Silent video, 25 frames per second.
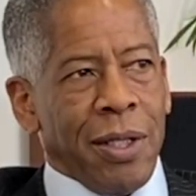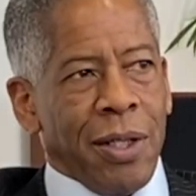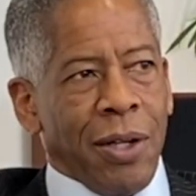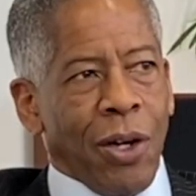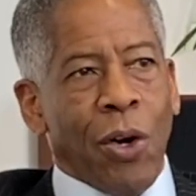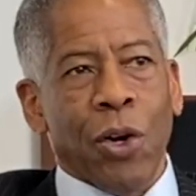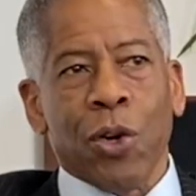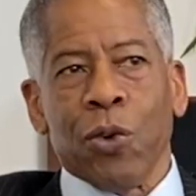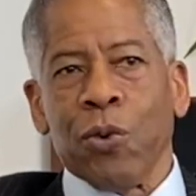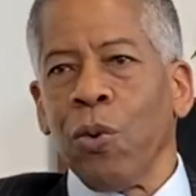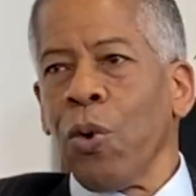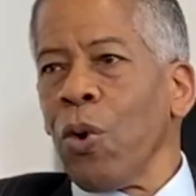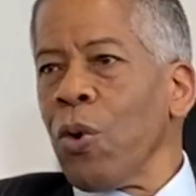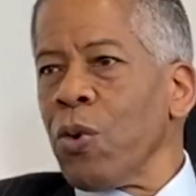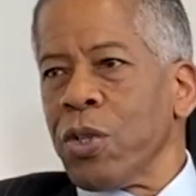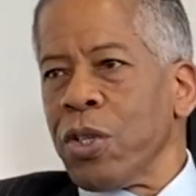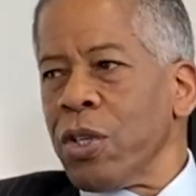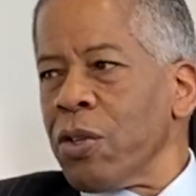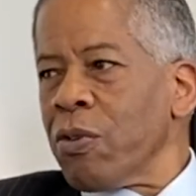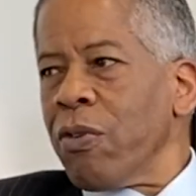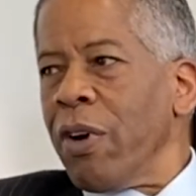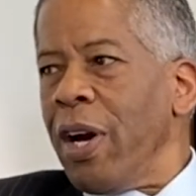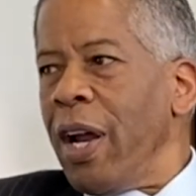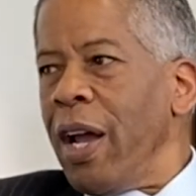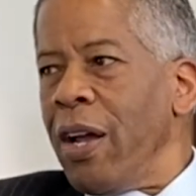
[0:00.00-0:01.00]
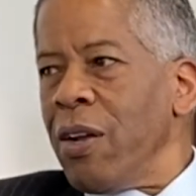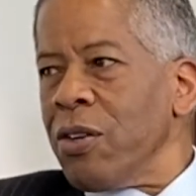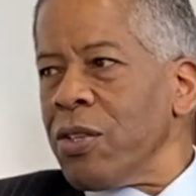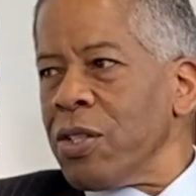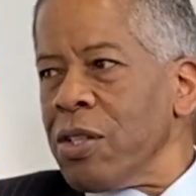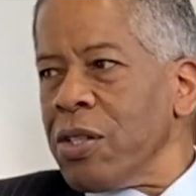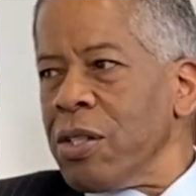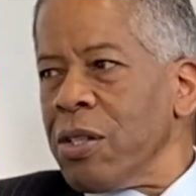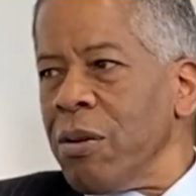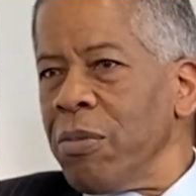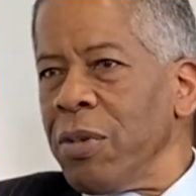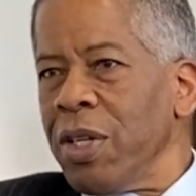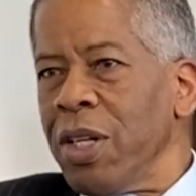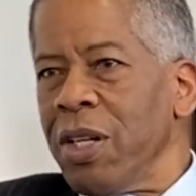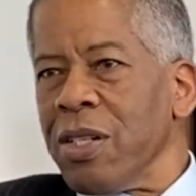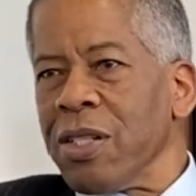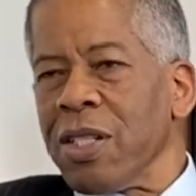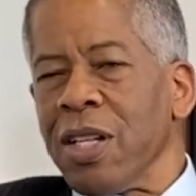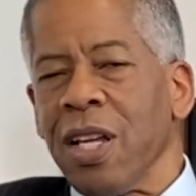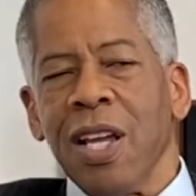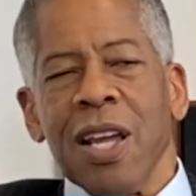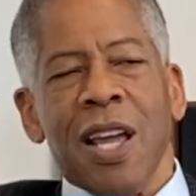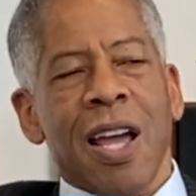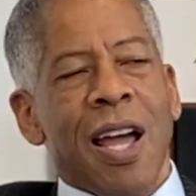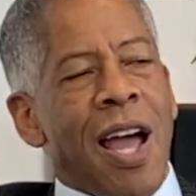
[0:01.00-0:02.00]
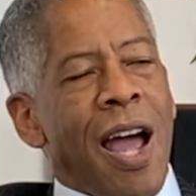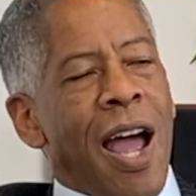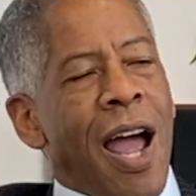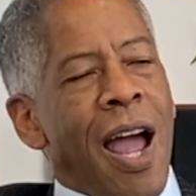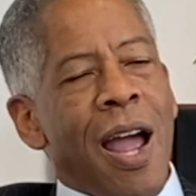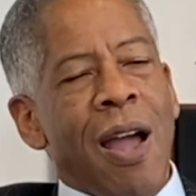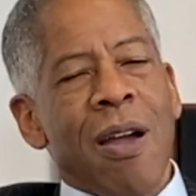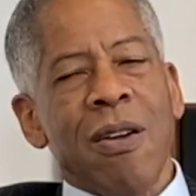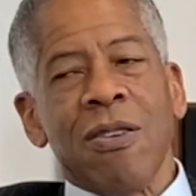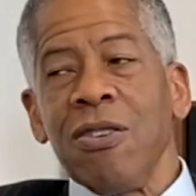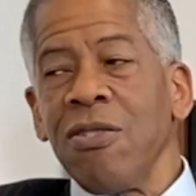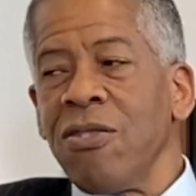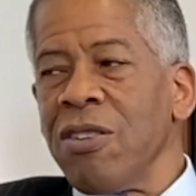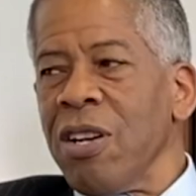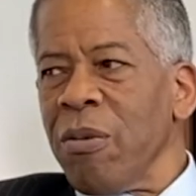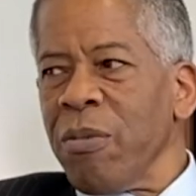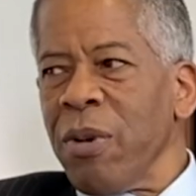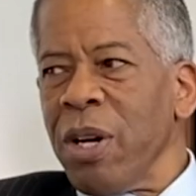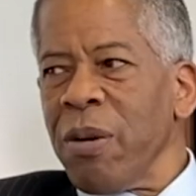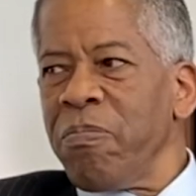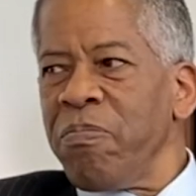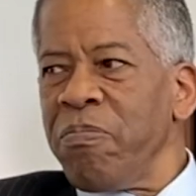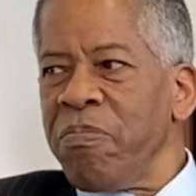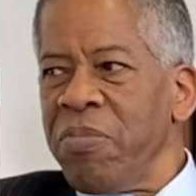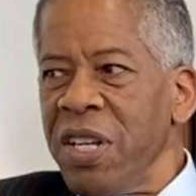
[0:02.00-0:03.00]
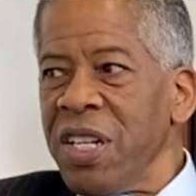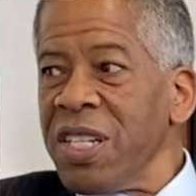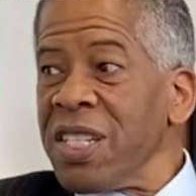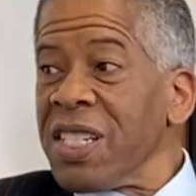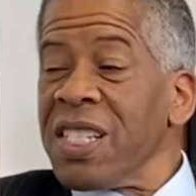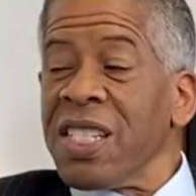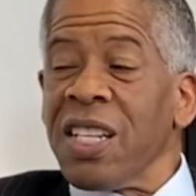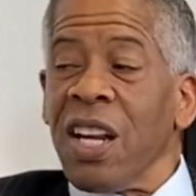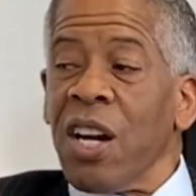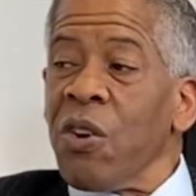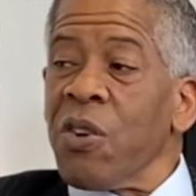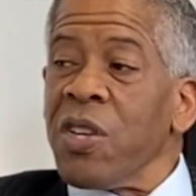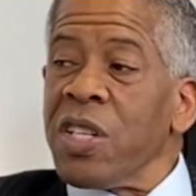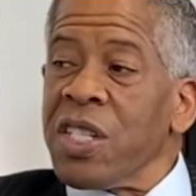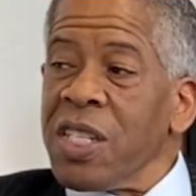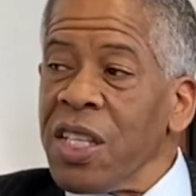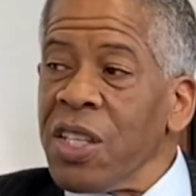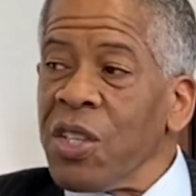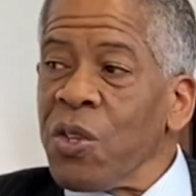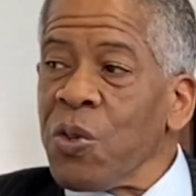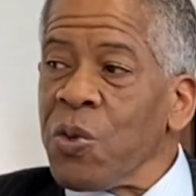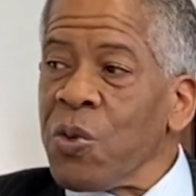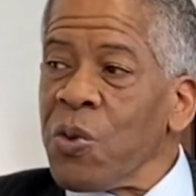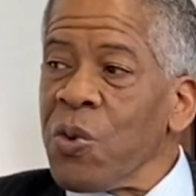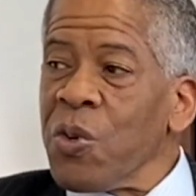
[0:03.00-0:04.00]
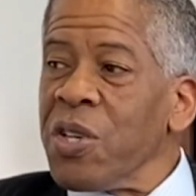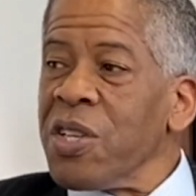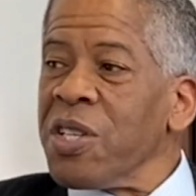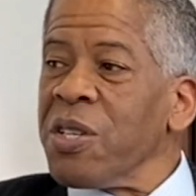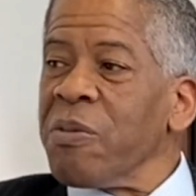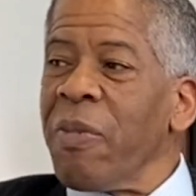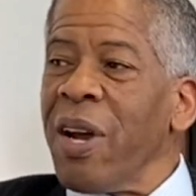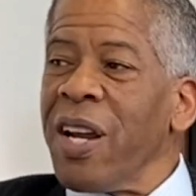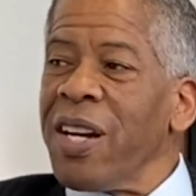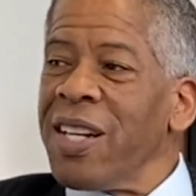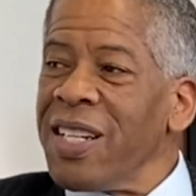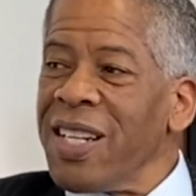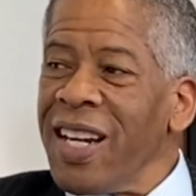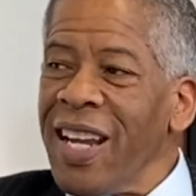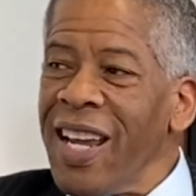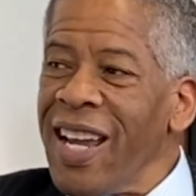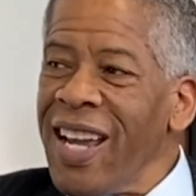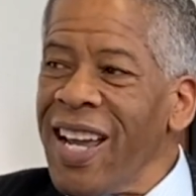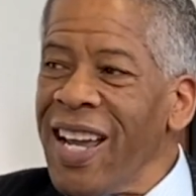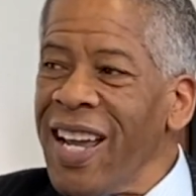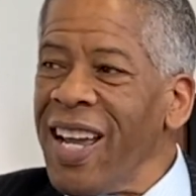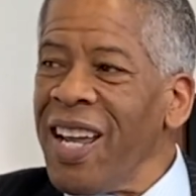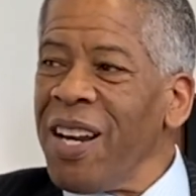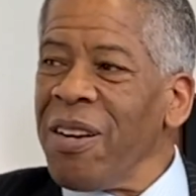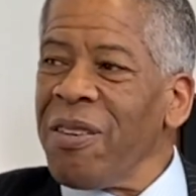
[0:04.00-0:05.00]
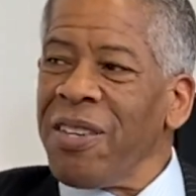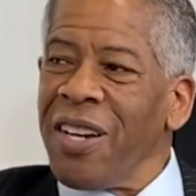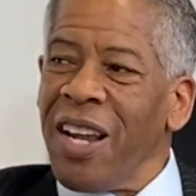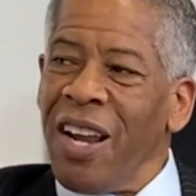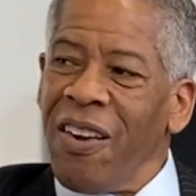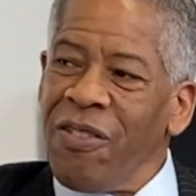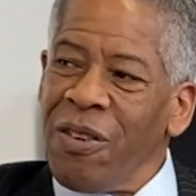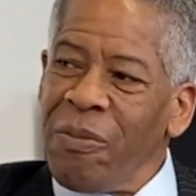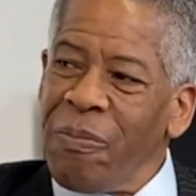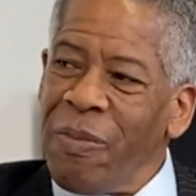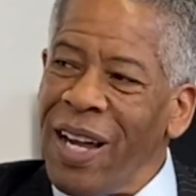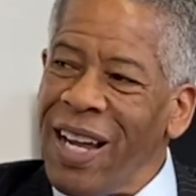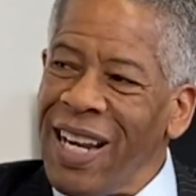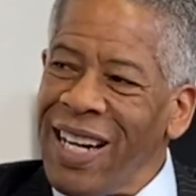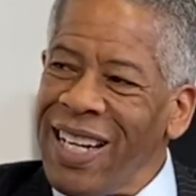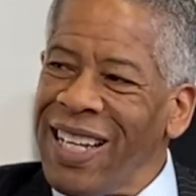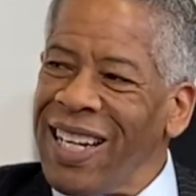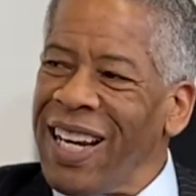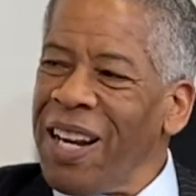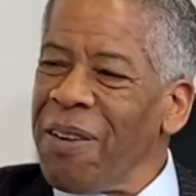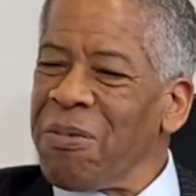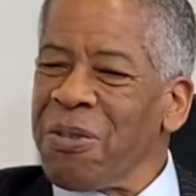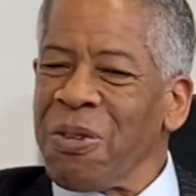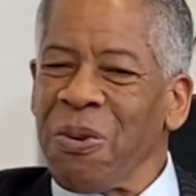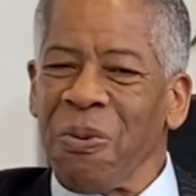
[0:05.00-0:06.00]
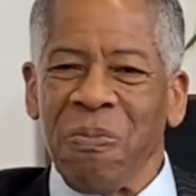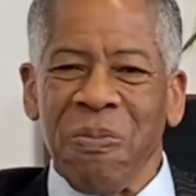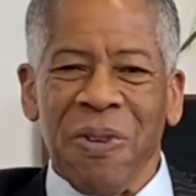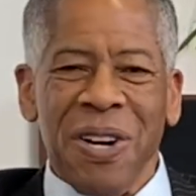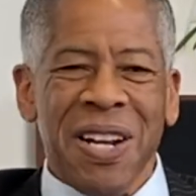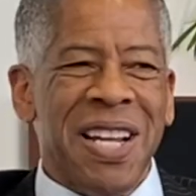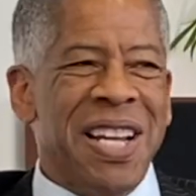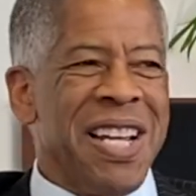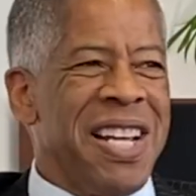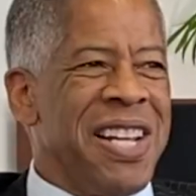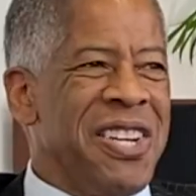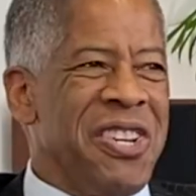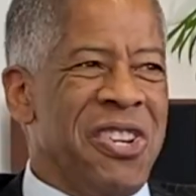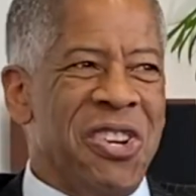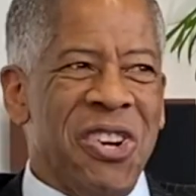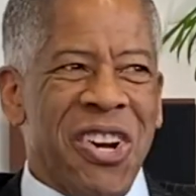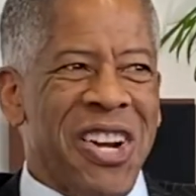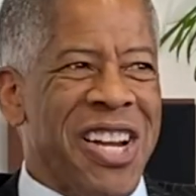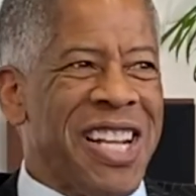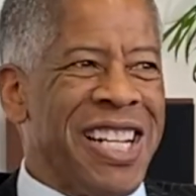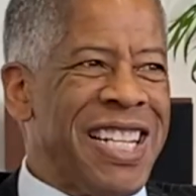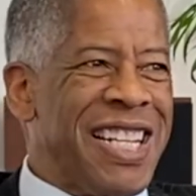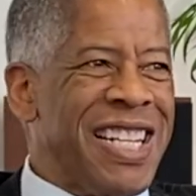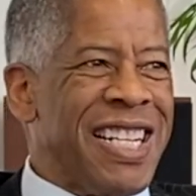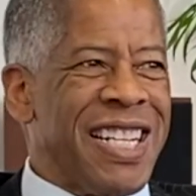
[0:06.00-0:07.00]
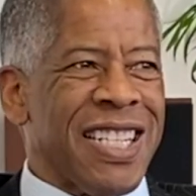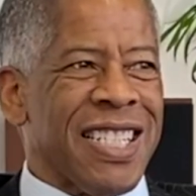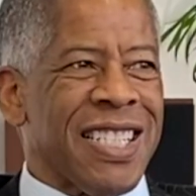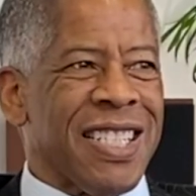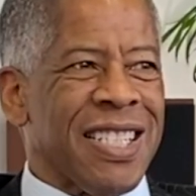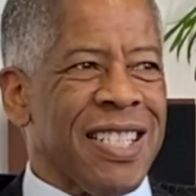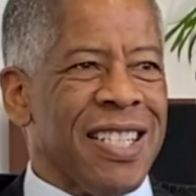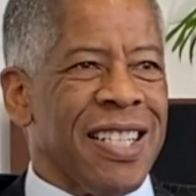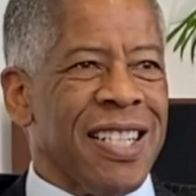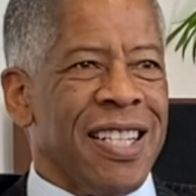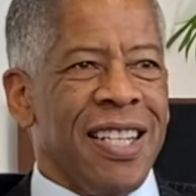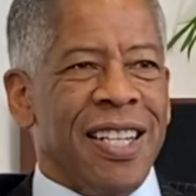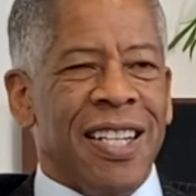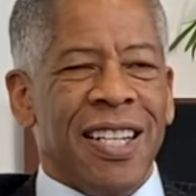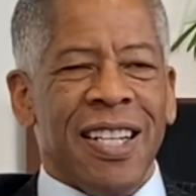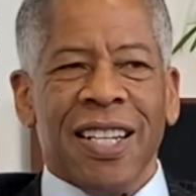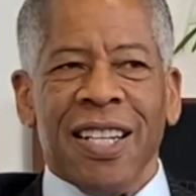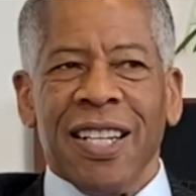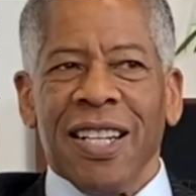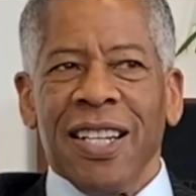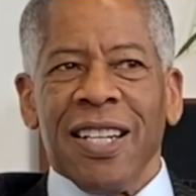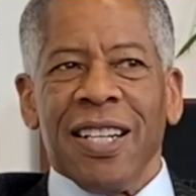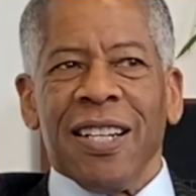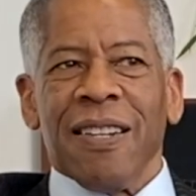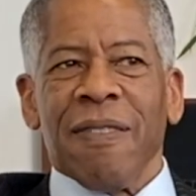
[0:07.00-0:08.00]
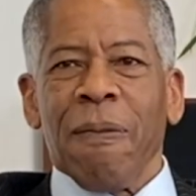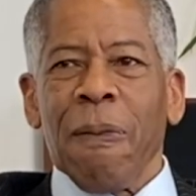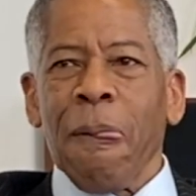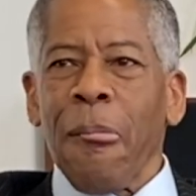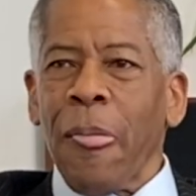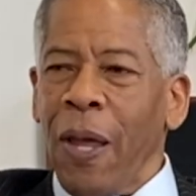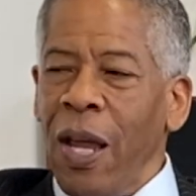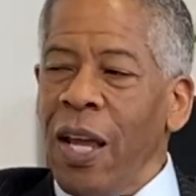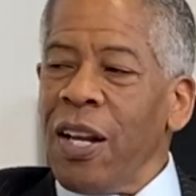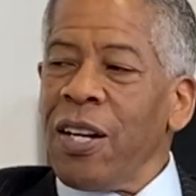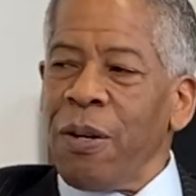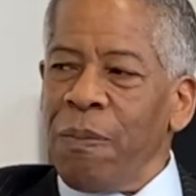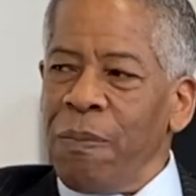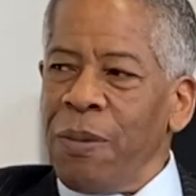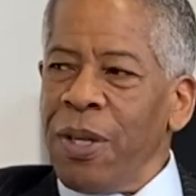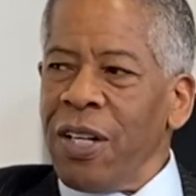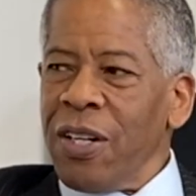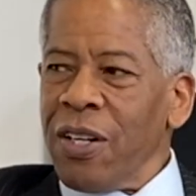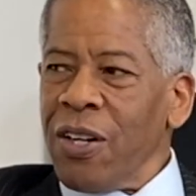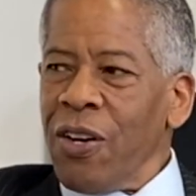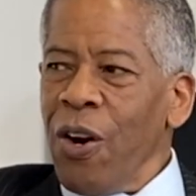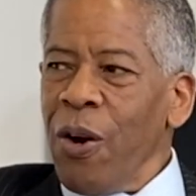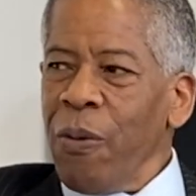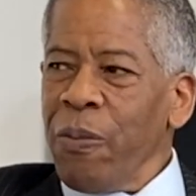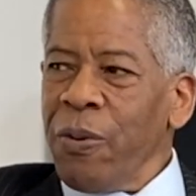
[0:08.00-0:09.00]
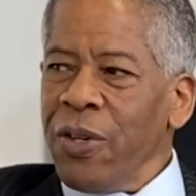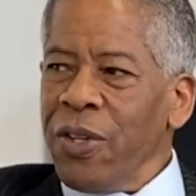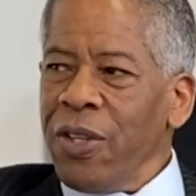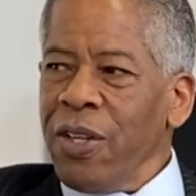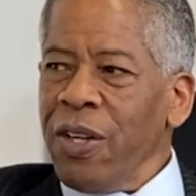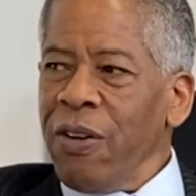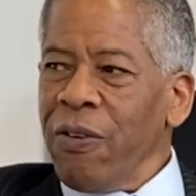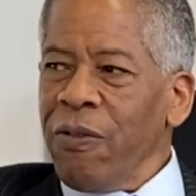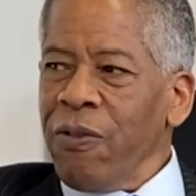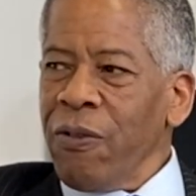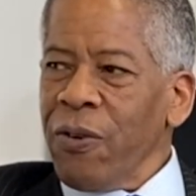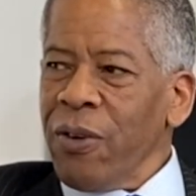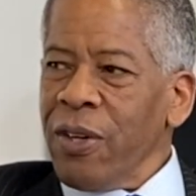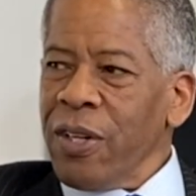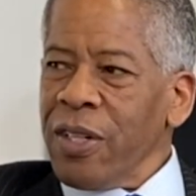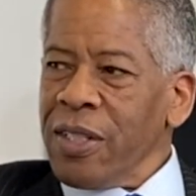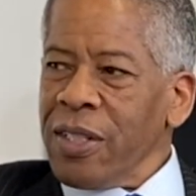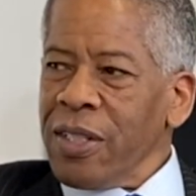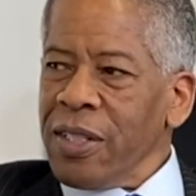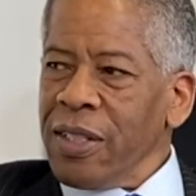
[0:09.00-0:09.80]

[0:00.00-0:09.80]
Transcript: Or roads and grounds or something else. Right. I, you're talking about piss because I already sent those orders to my dad, right. everybody, and I'm so look at this. I ended up being a carpenter in the Air Force.